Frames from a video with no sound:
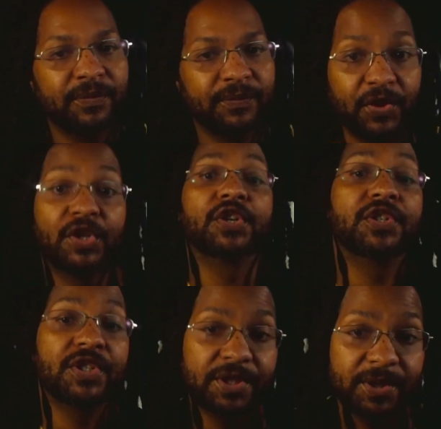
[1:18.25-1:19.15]

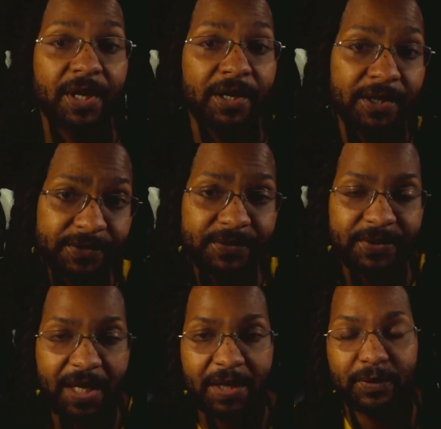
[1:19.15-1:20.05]
version of
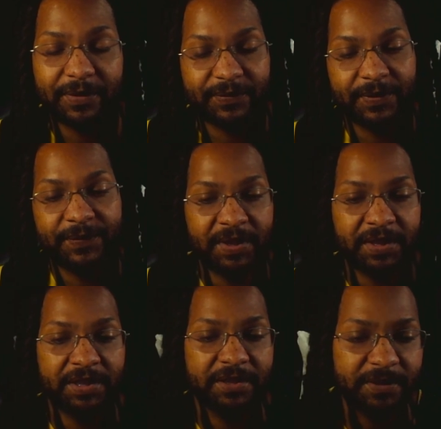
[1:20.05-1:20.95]
KOF
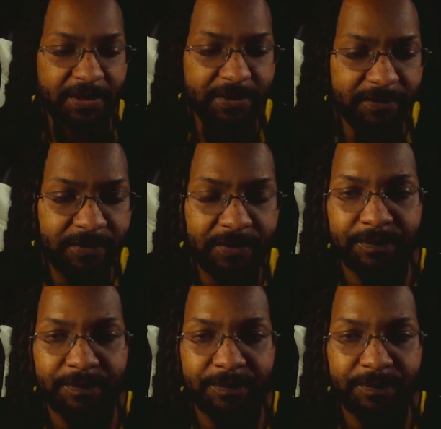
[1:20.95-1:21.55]
15 and